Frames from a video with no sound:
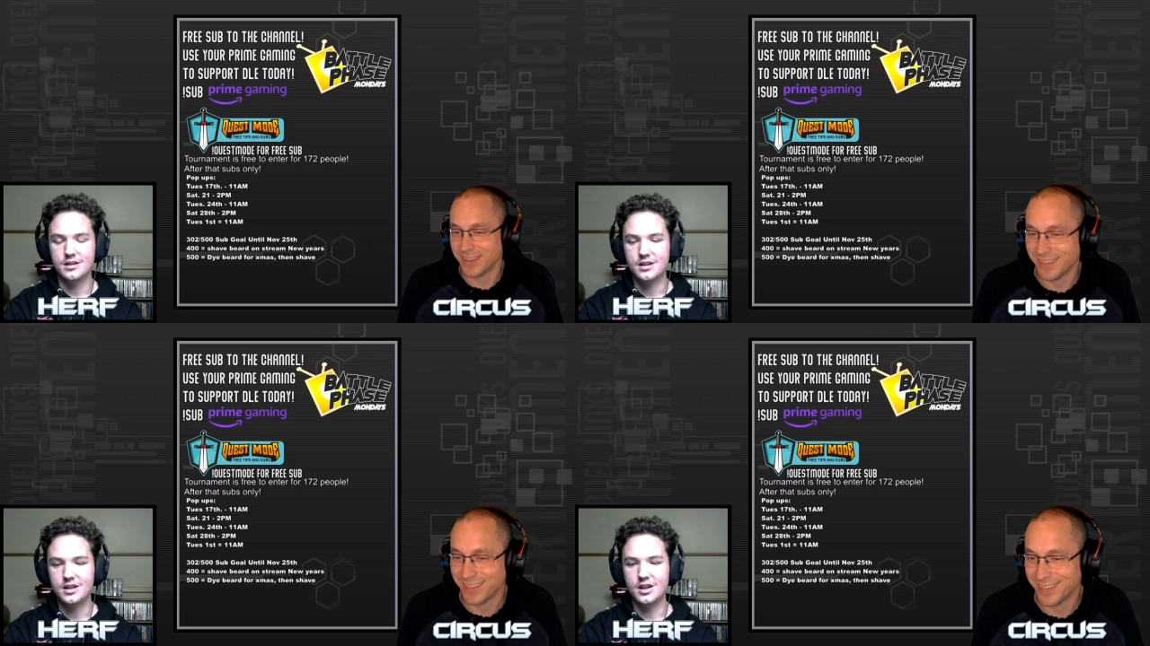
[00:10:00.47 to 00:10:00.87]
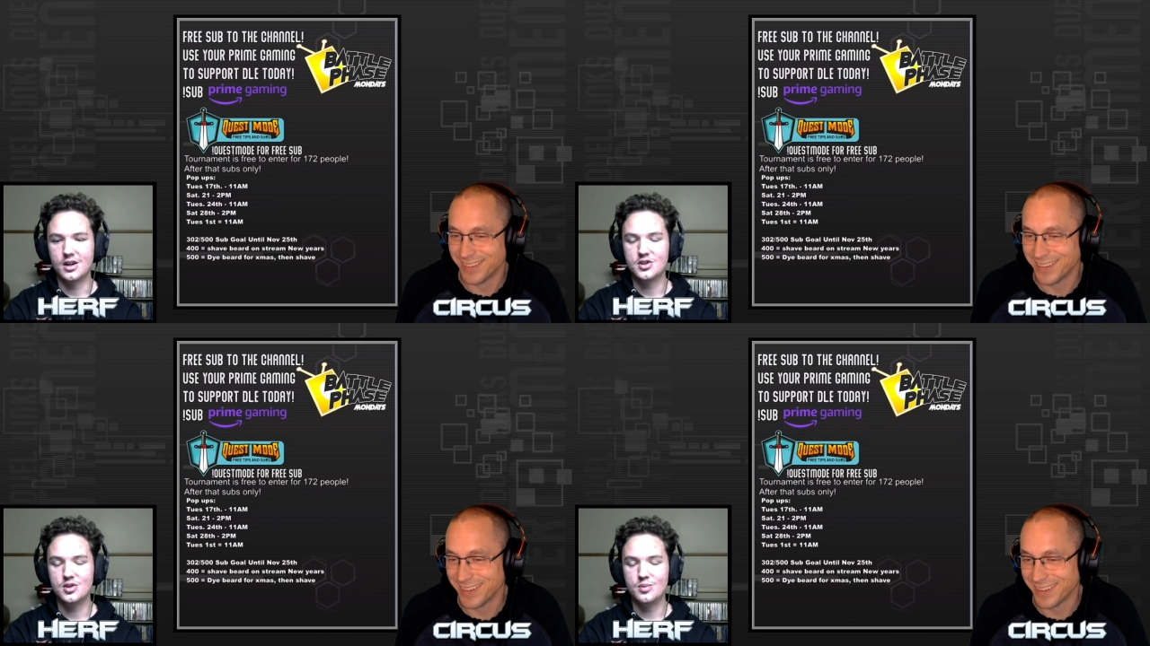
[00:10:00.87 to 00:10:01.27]
Speaker 1: You know,
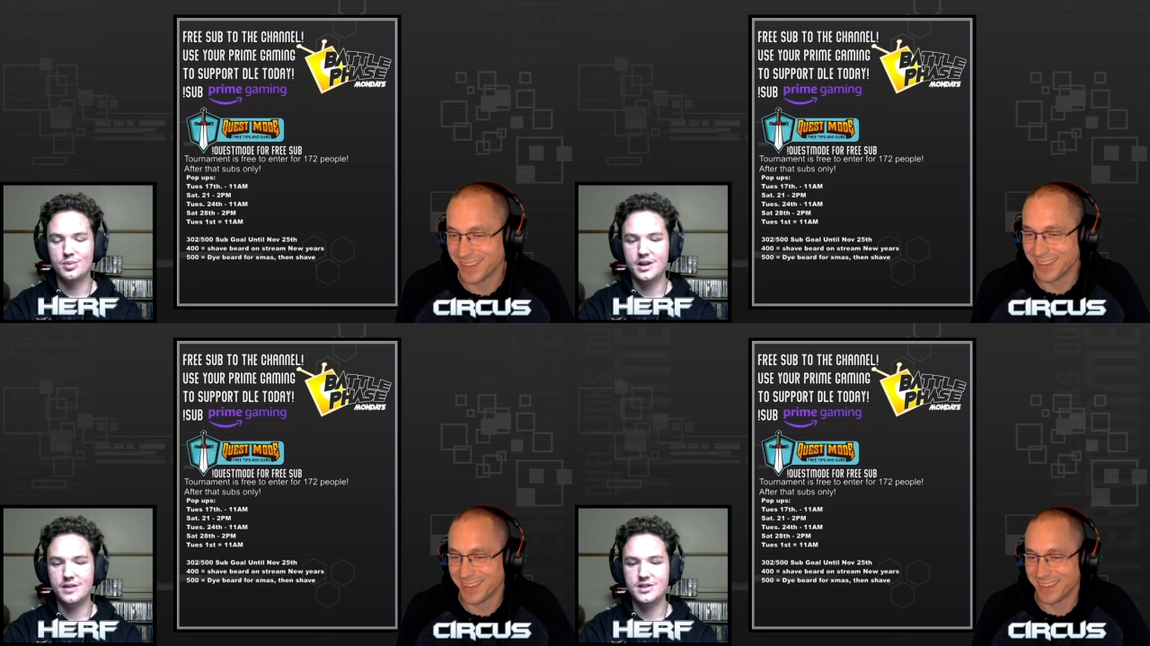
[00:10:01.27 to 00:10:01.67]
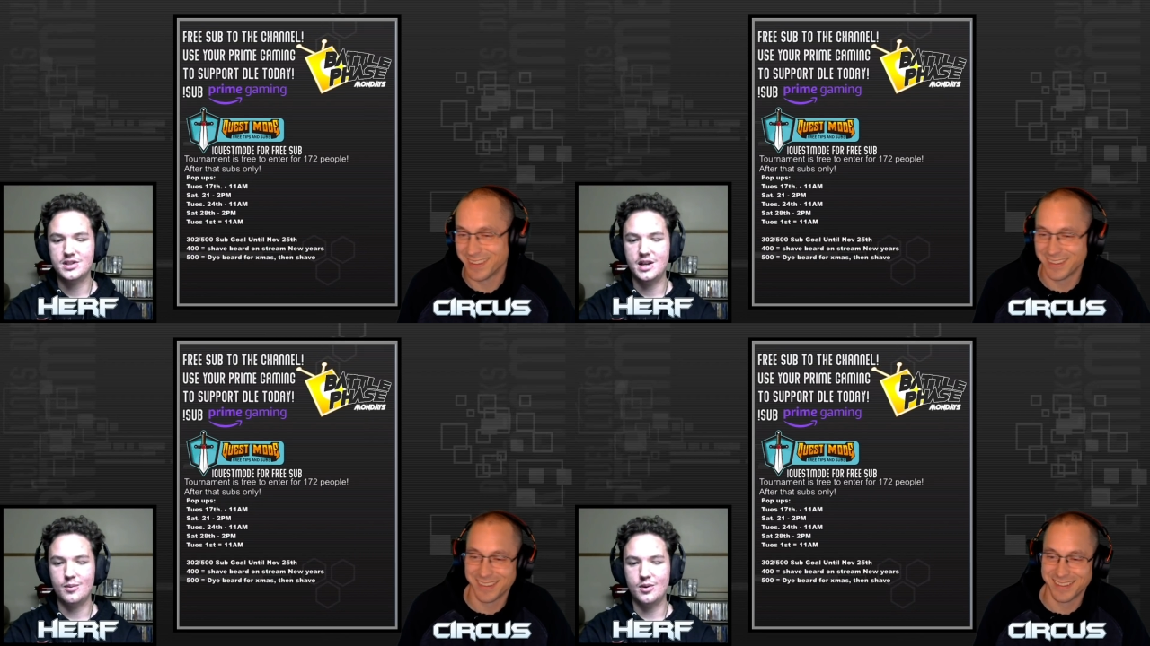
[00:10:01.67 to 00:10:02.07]
super heavy
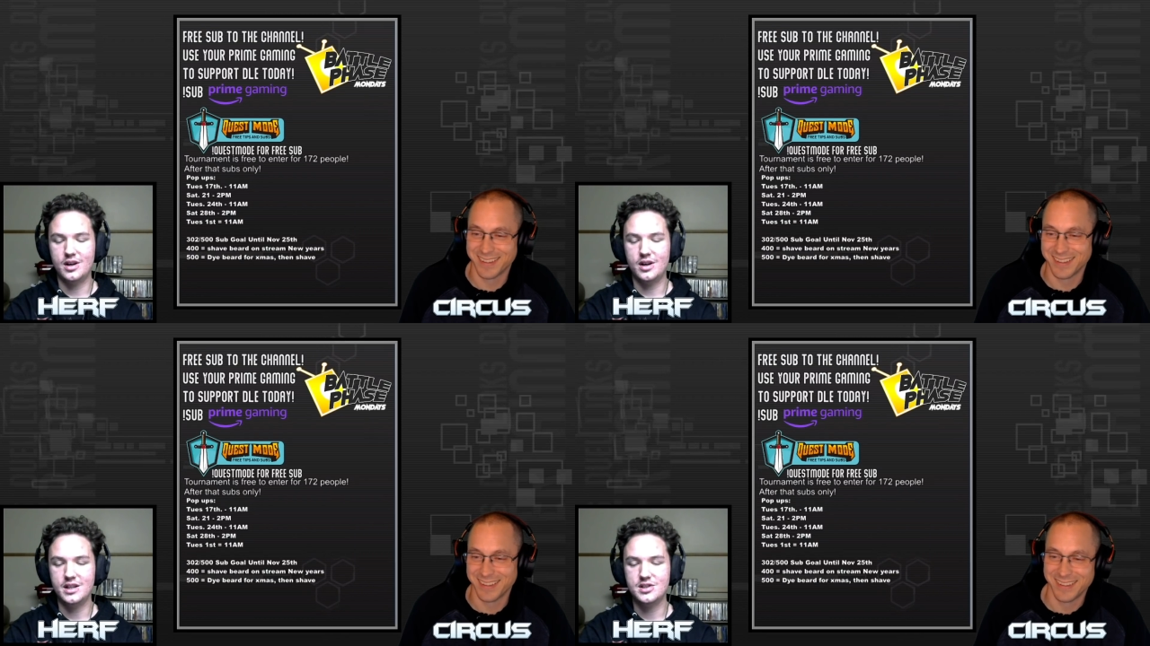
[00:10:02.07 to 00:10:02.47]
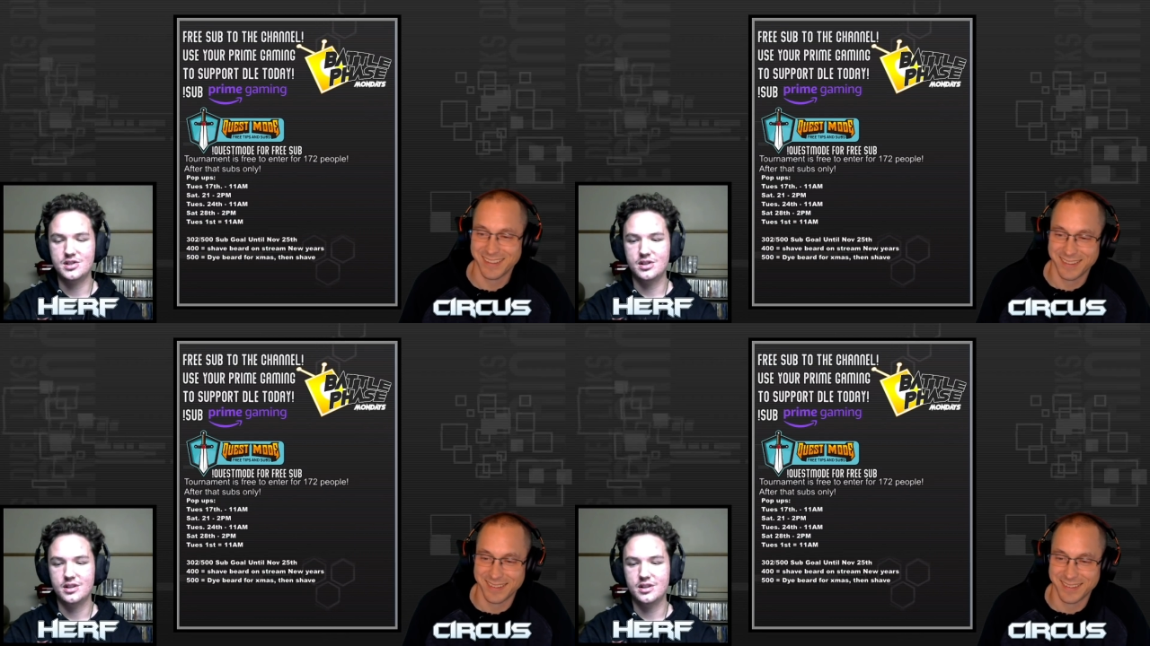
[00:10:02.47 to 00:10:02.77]
samurais,